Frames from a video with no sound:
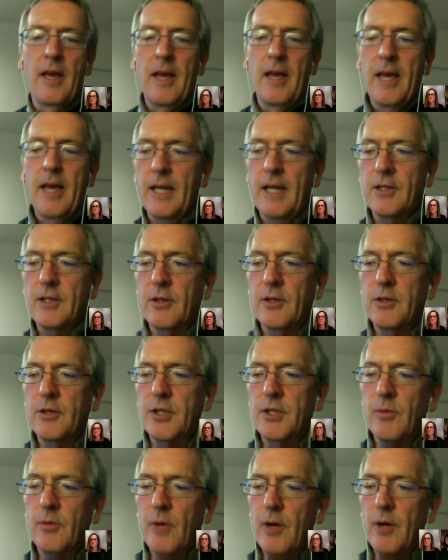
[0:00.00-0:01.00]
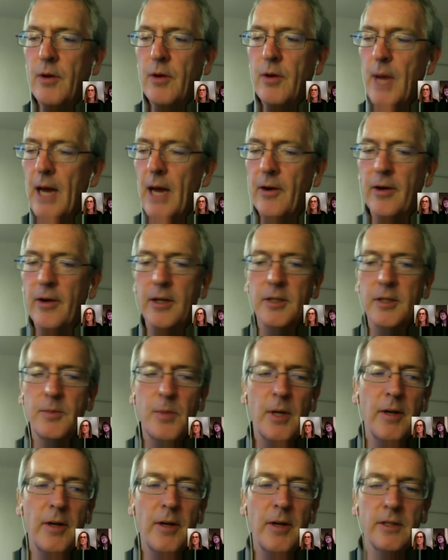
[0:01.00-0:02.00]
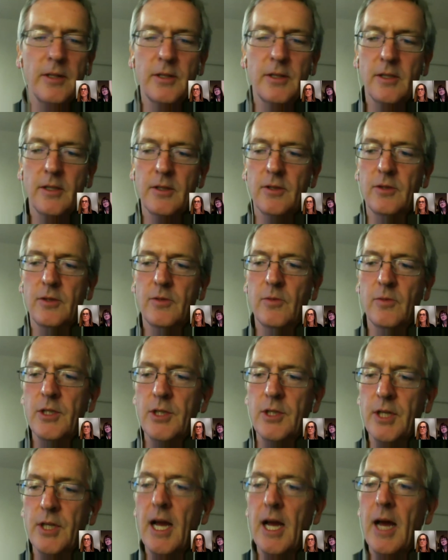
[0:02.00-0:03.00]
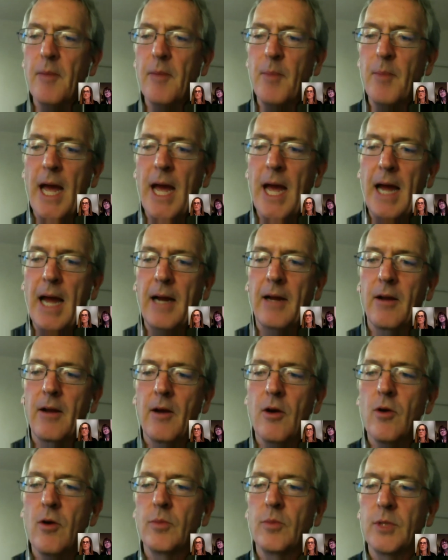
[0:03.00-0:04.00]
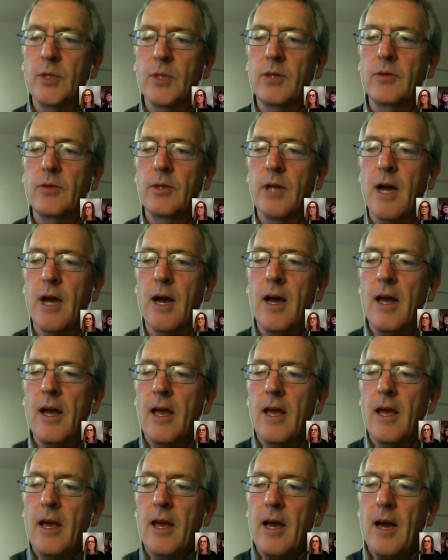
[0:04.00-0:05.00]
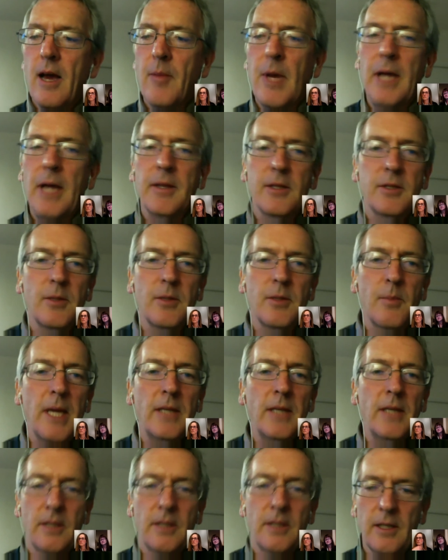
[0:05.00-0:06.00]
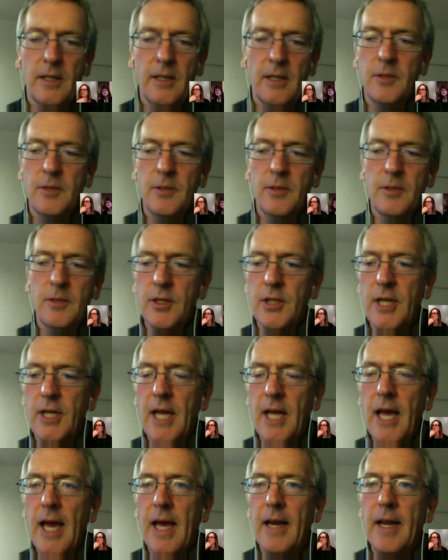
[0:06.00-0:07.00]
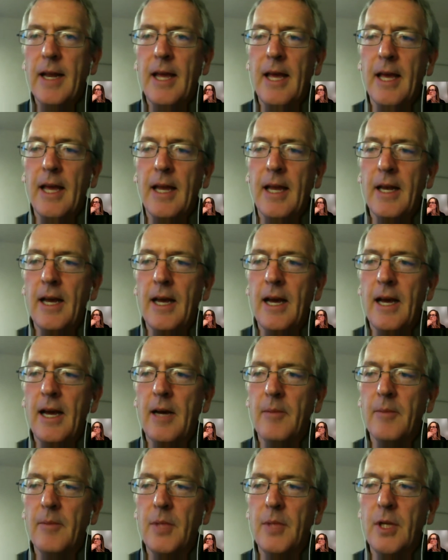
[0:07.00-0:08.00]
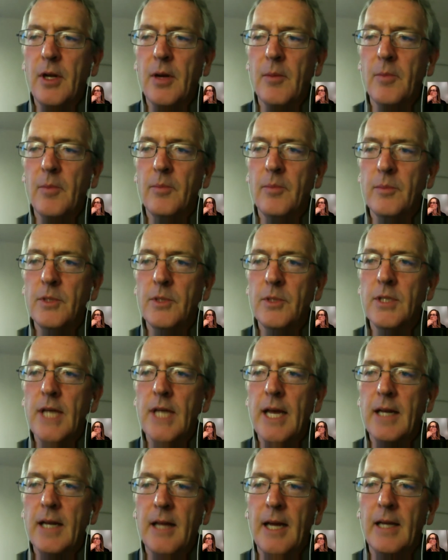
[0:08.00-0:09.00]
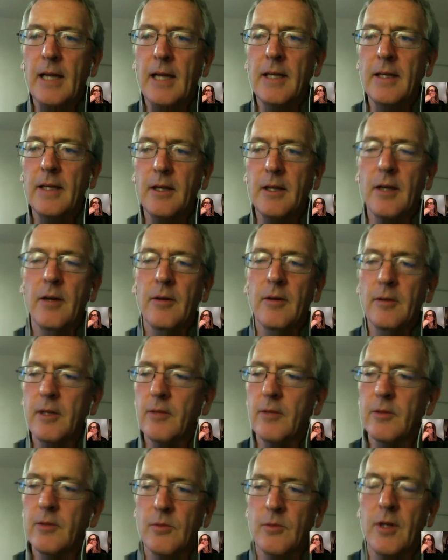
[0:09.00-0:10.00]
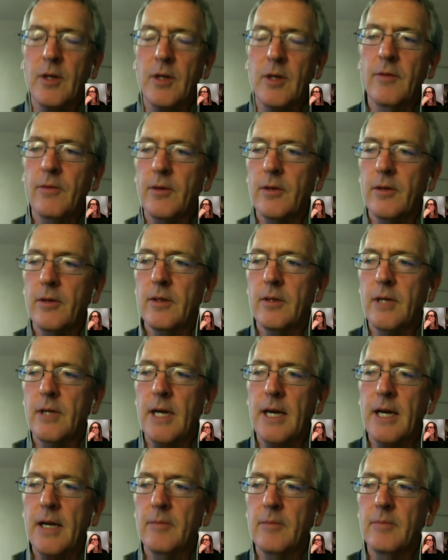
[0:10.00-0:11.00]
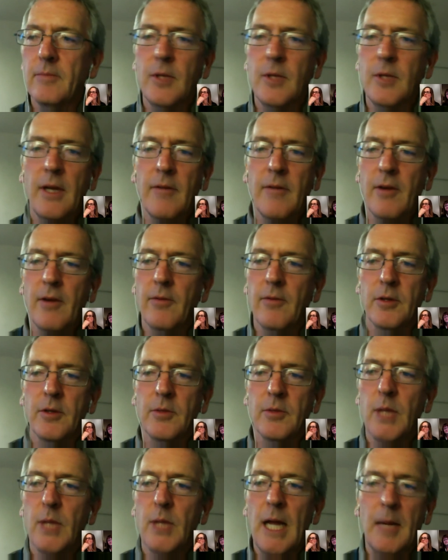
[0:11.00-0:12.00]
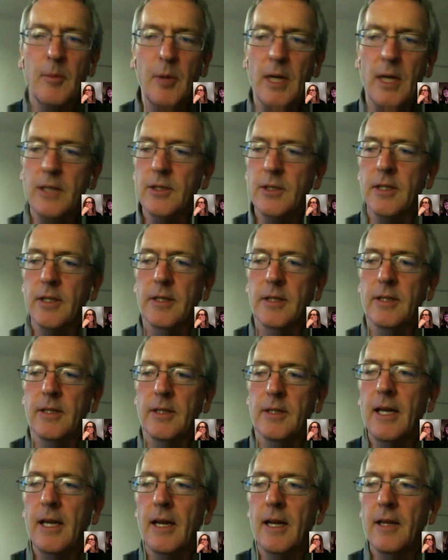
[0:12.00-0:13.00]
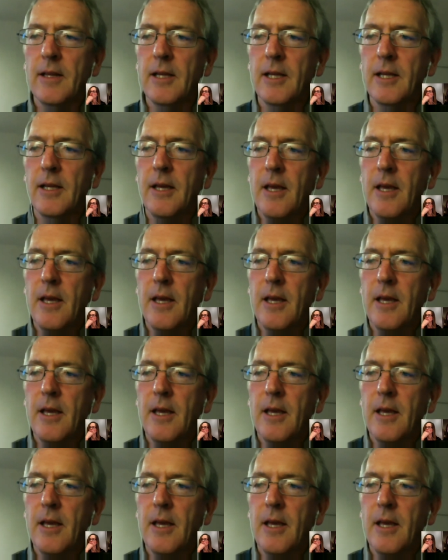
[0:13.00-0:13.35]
And so she wrote about her experiences when she got back home to Utah about this amazing experience she had, and, said, like, it was wonderful, we have our first black president, that kind of thing.